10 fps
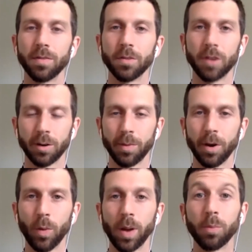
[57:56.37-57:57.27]
talked
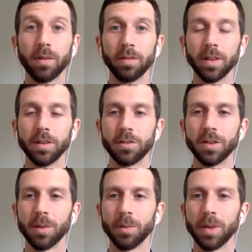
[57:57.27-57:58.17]
about white privilege
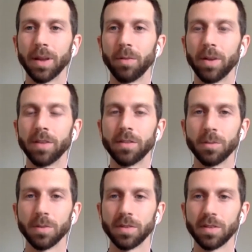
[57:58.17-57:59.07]
some, and
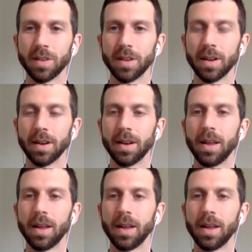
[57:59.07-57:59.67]
racism as a sin, and